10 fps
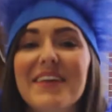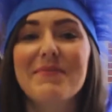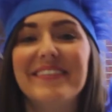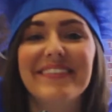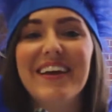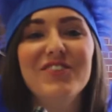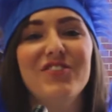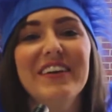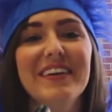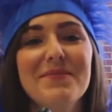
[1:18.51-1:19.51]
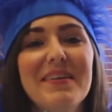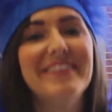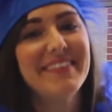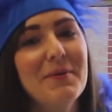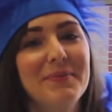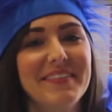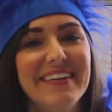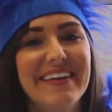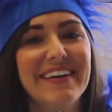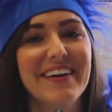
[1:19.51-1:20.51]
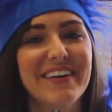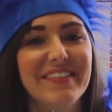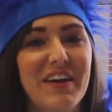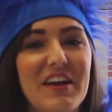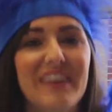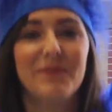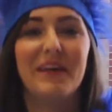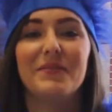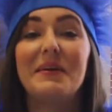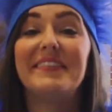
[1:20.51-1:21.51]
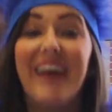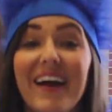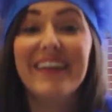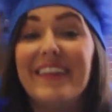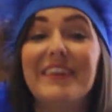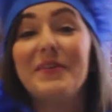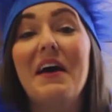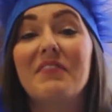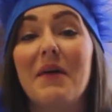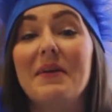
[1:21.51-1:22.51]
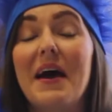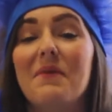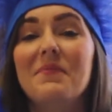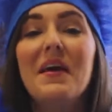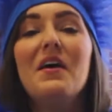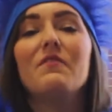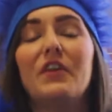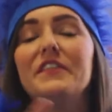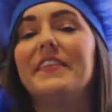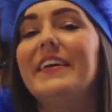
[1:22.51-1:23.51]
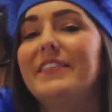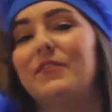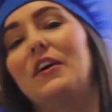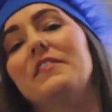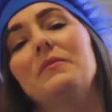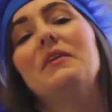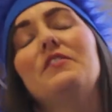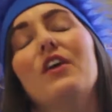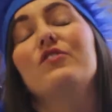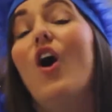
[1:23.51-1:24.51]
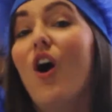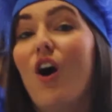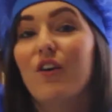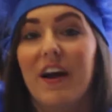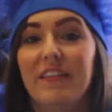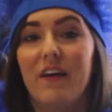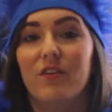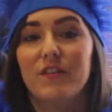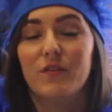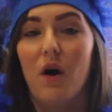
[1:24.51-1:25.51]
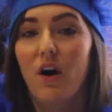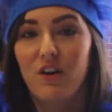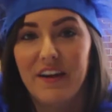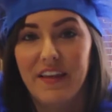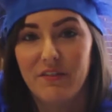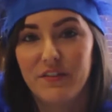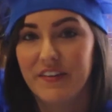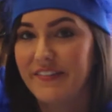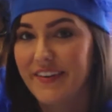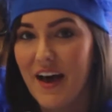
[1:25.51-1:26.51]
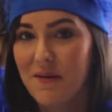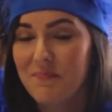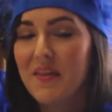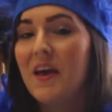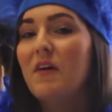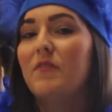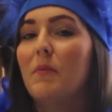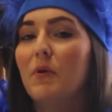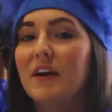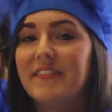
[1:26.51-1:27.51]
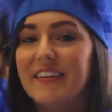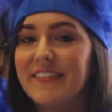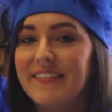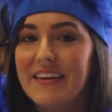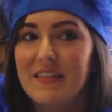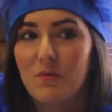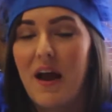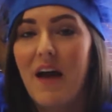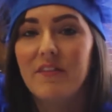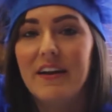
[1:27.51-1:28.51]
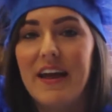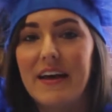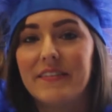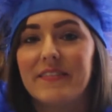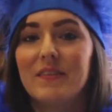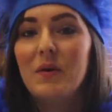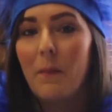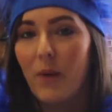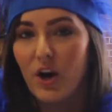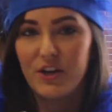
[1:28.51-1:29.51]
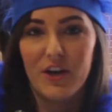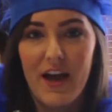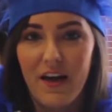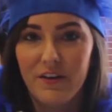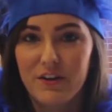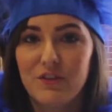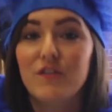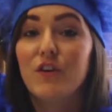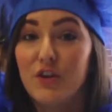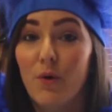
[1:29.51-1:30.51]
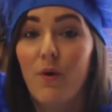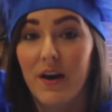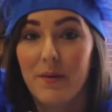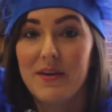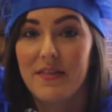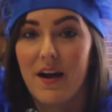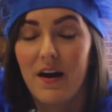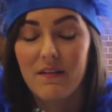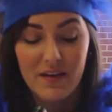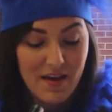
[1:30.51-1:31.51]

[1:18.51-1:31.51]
Commitments Nation, Miss Simpson here to tell you guys about some exciting things we have coming up. First things first, I'm going to talk to all grade levels. So, all grade levels, listen up. February 16th, we're having a dance. Mark your calendars, you'll want to be there.